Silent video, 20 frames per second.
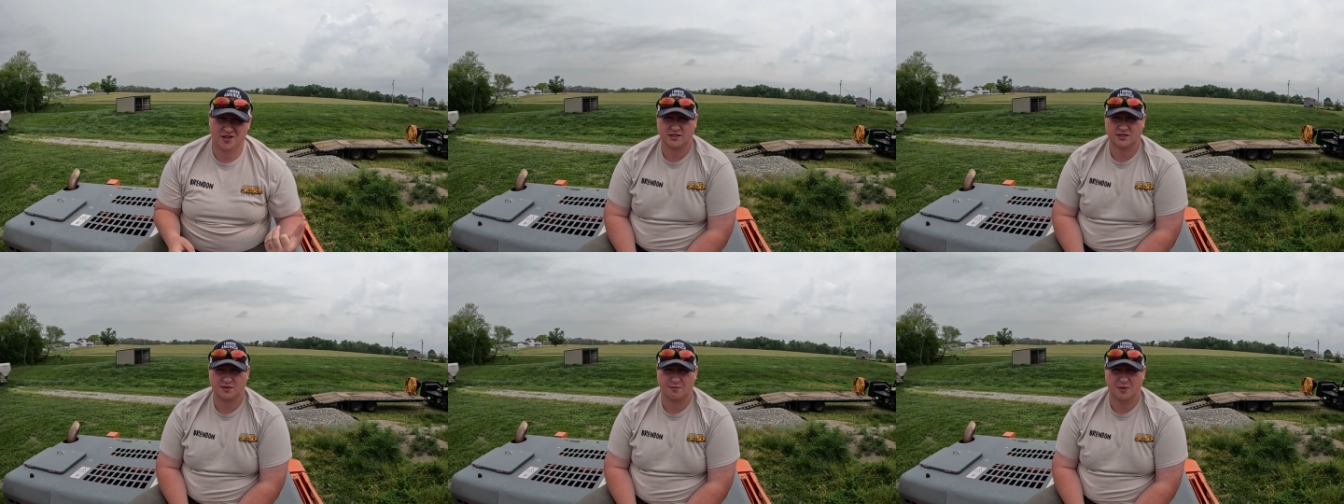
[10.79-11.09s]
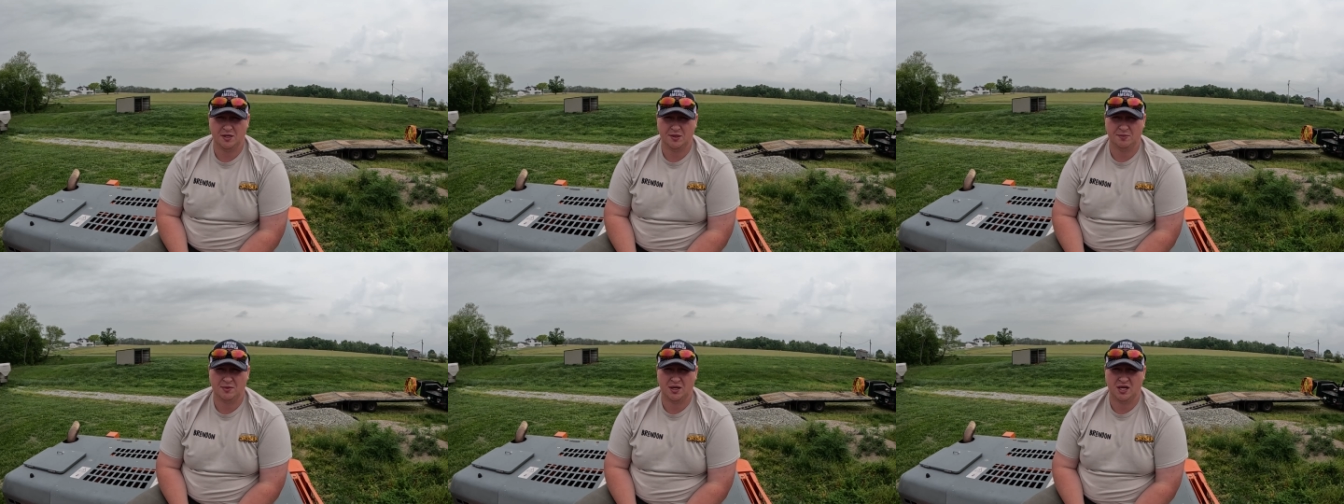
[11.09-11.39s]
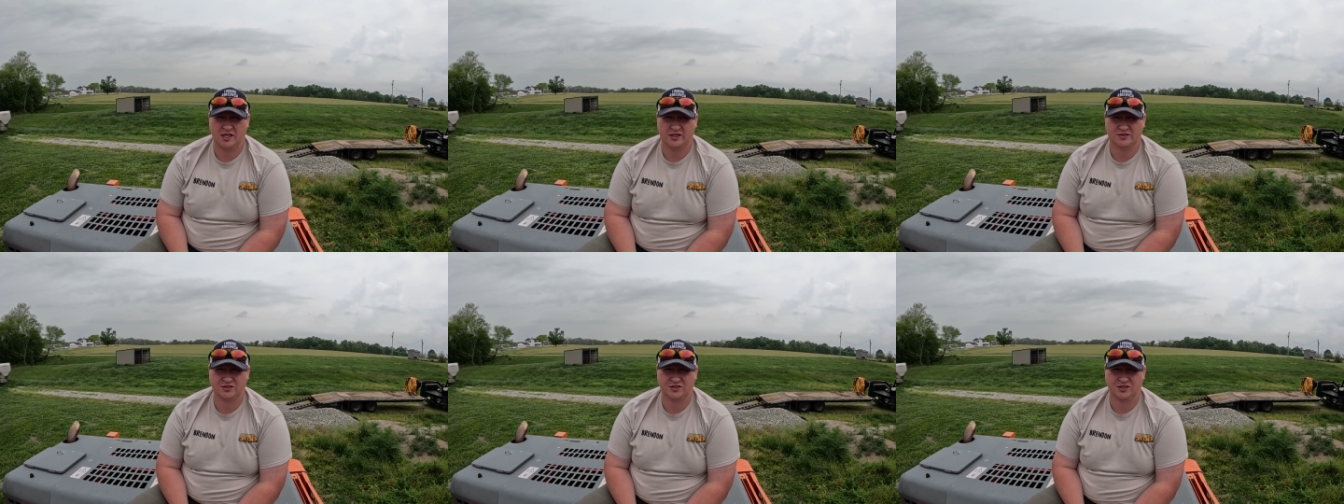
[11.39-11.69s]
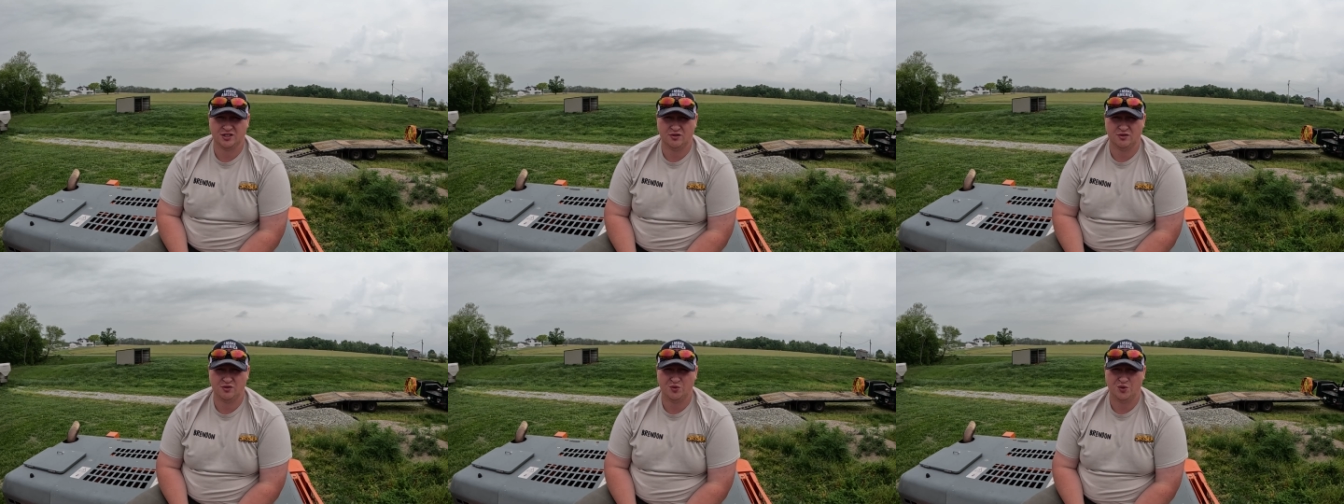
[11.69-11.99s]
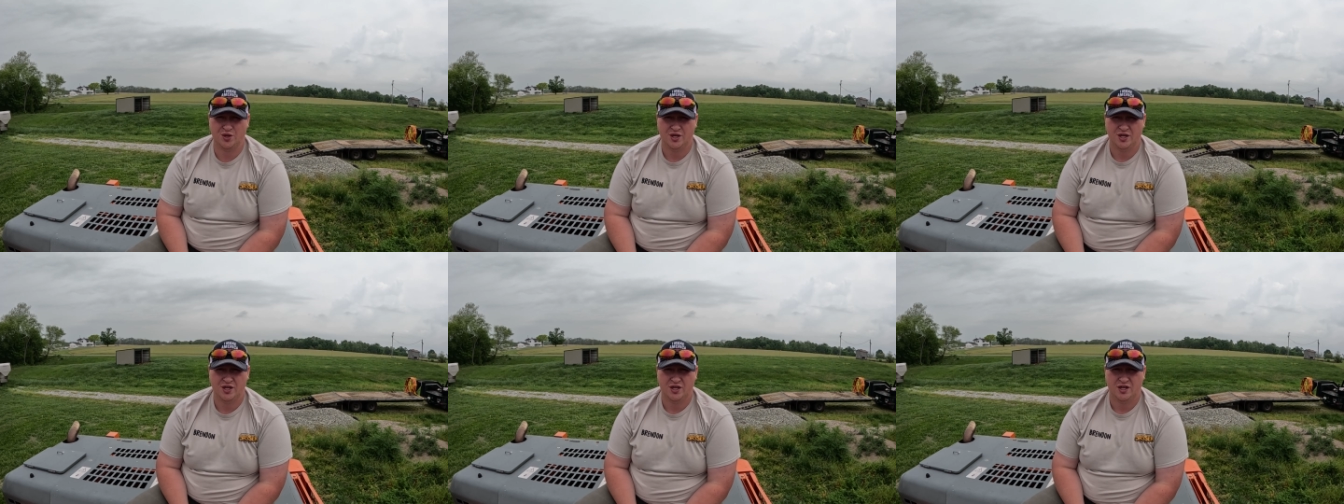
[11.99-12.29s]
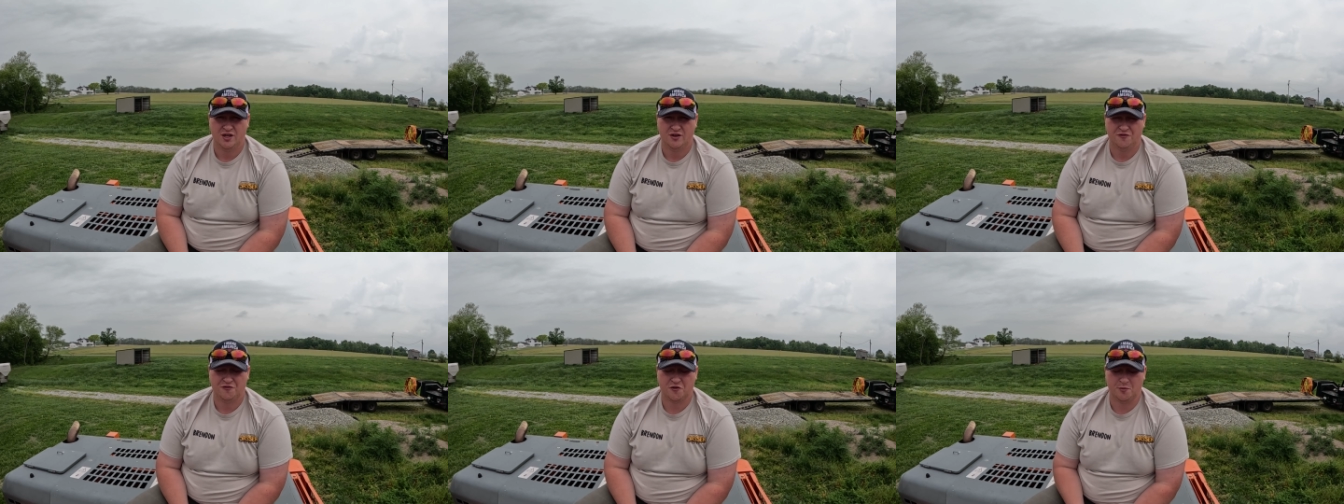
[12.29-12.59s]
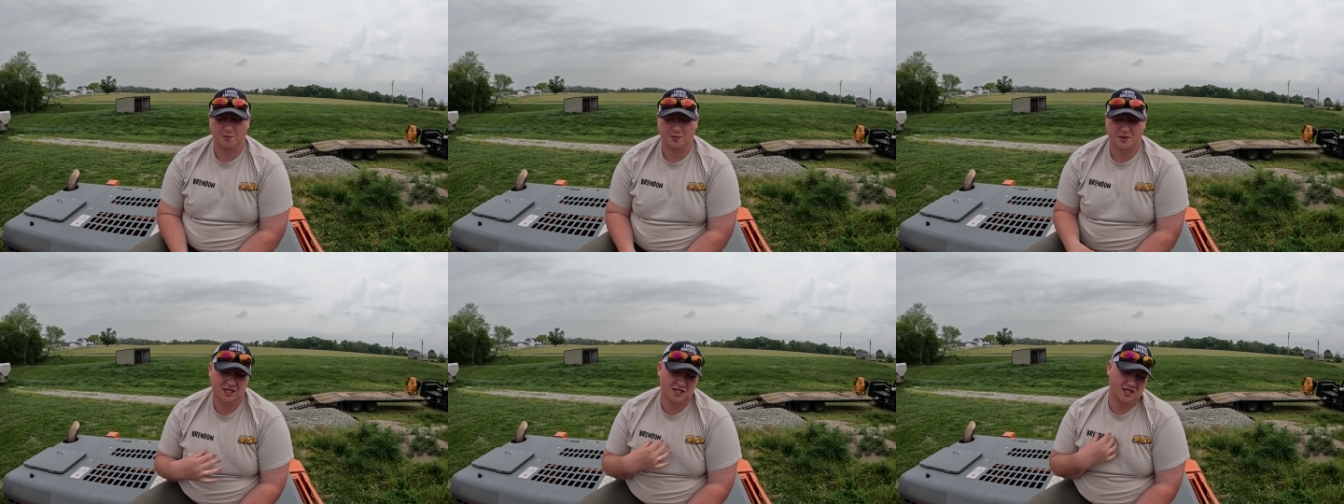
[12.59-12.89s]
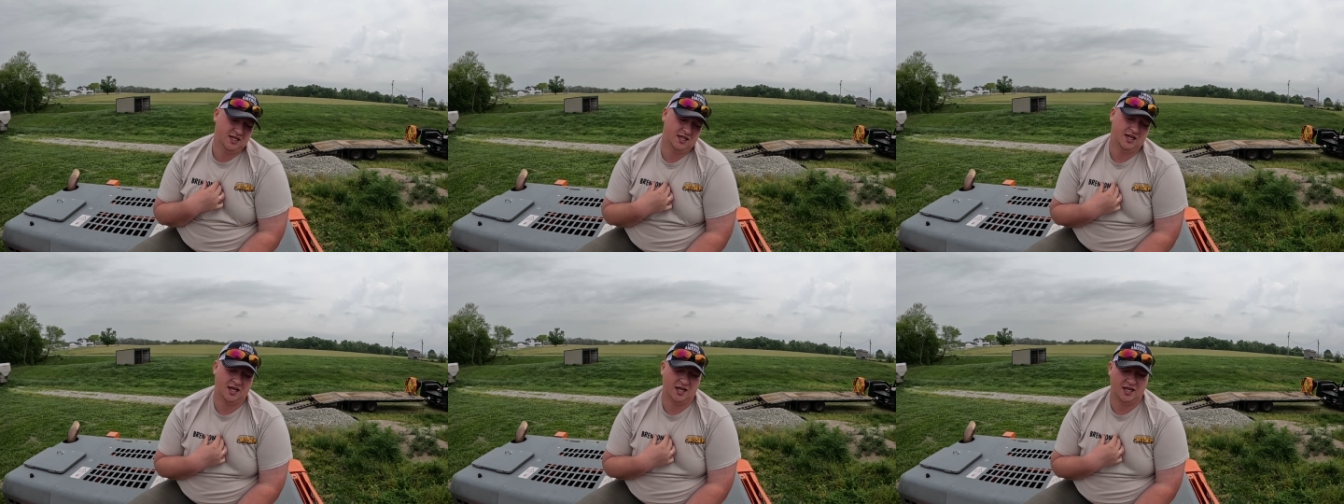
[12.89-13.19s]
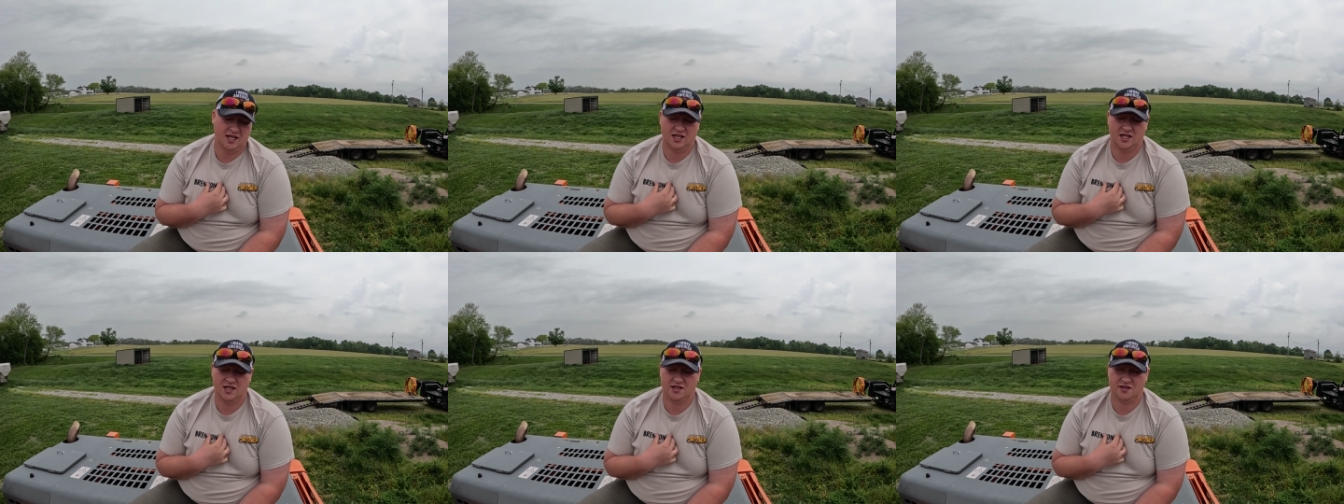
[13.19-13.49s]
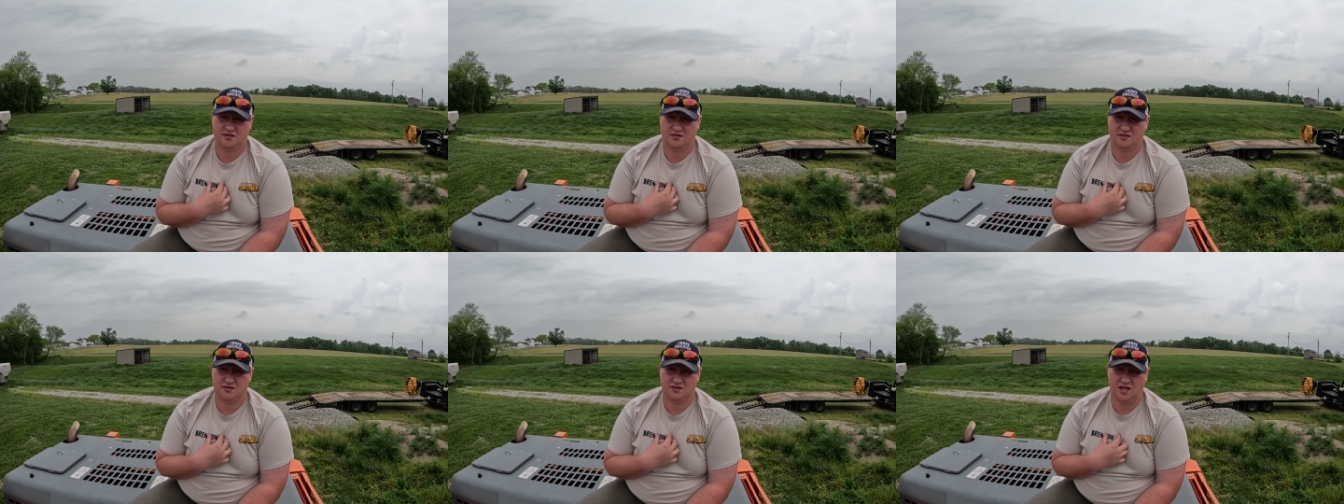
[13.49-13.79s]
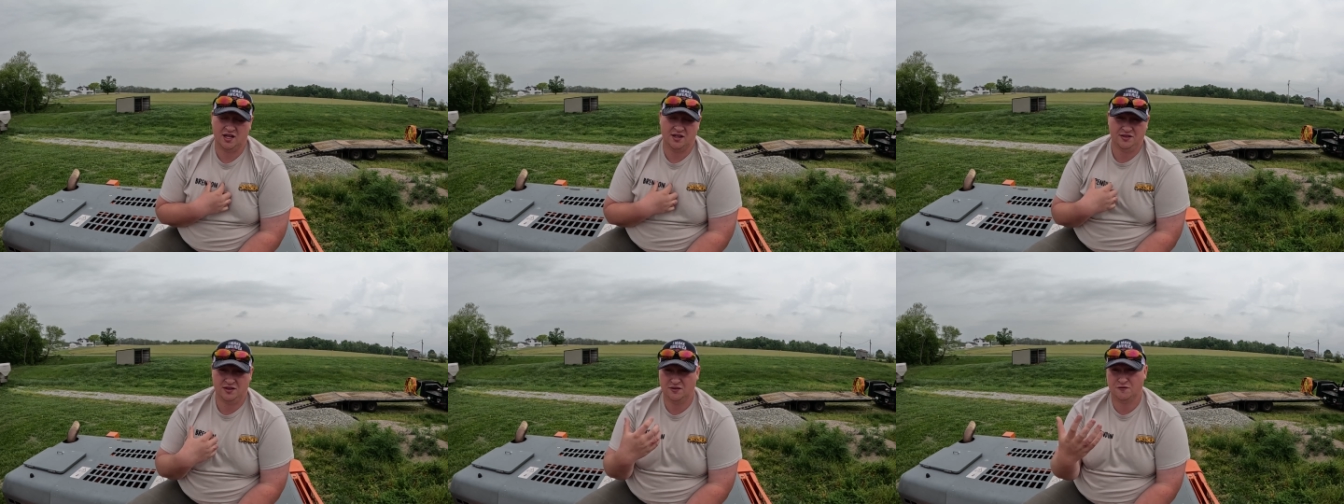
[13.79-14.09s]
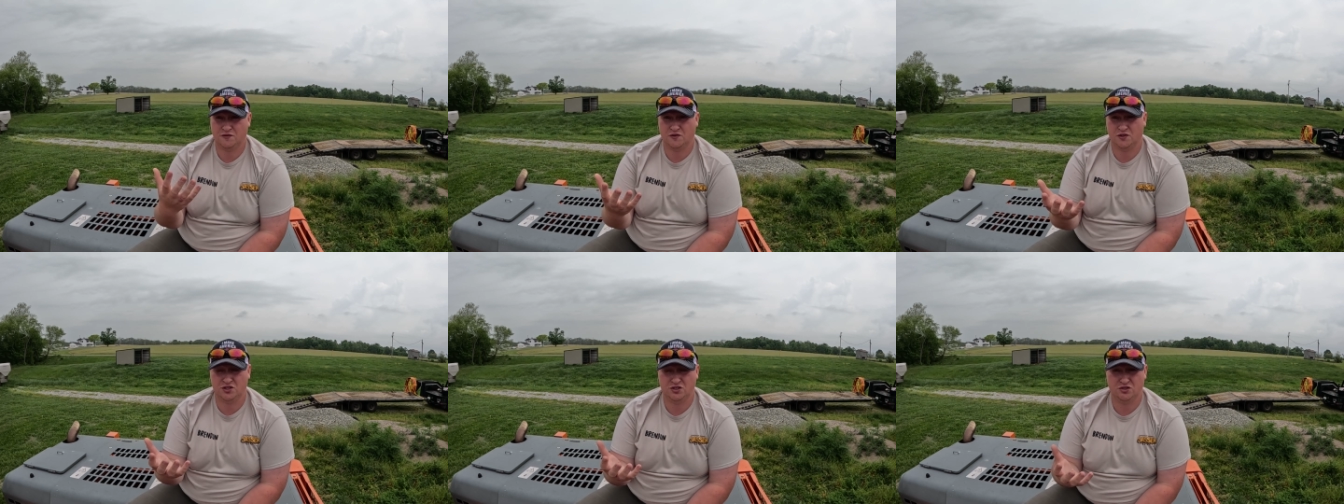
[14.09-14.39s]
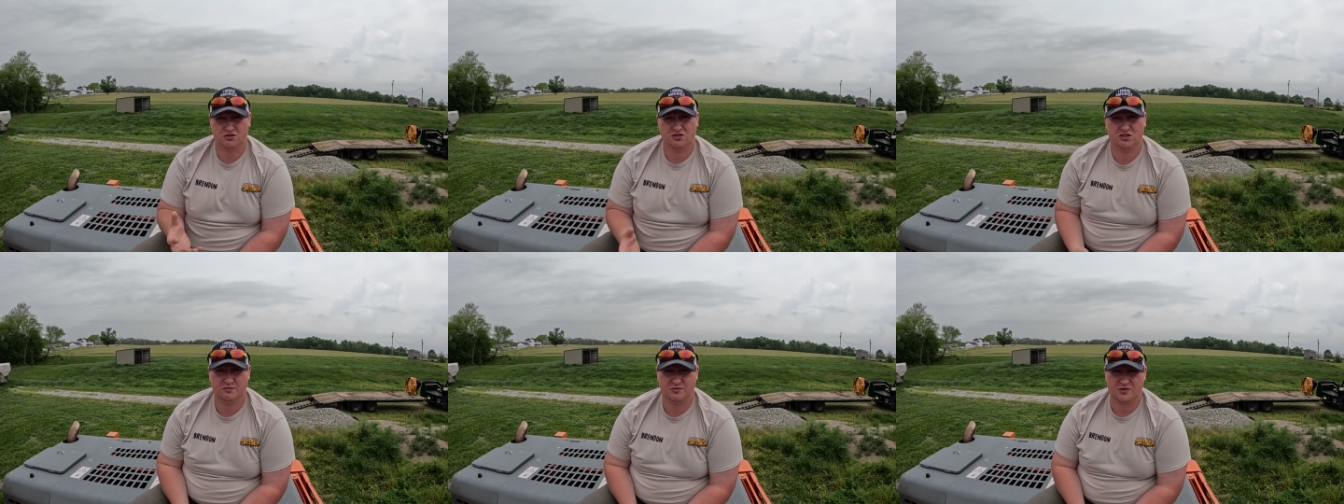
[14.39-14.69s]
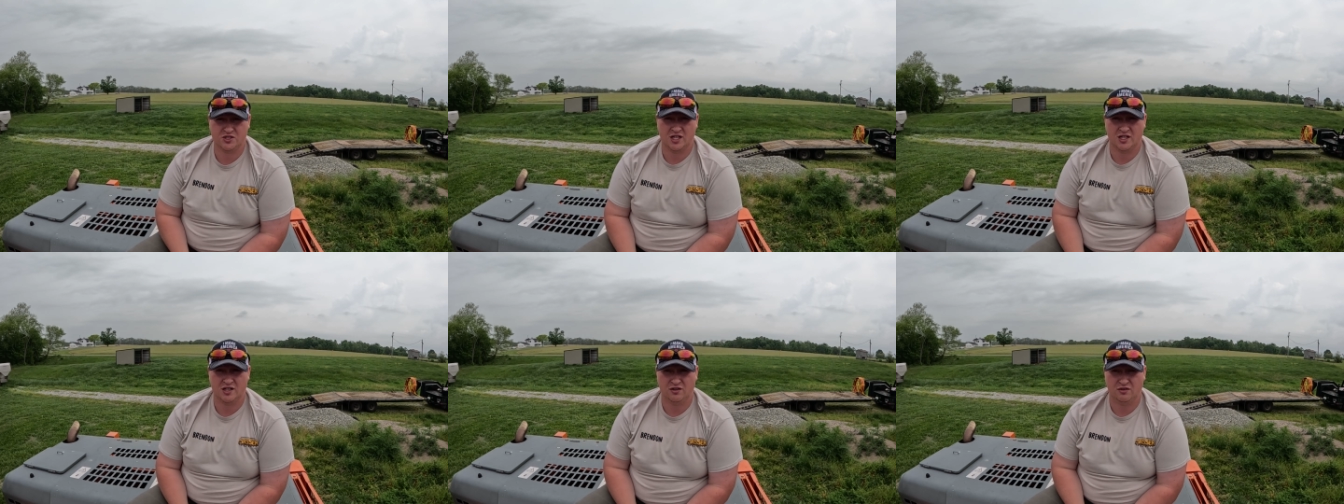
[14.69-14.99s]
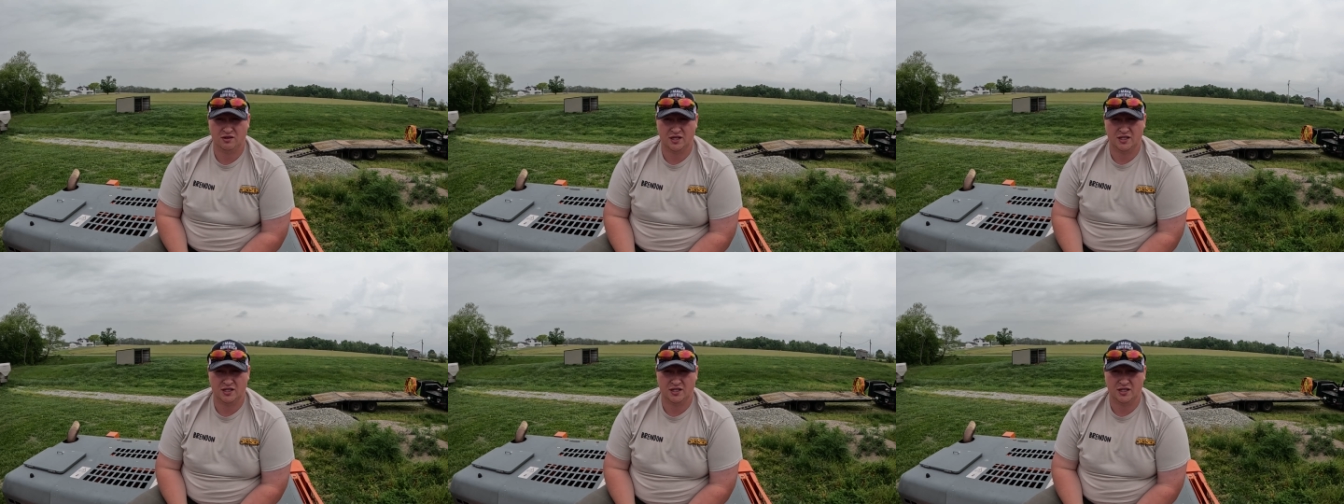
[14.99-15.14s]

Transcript: That's a big milestone for me, and I think for the YouTube channel.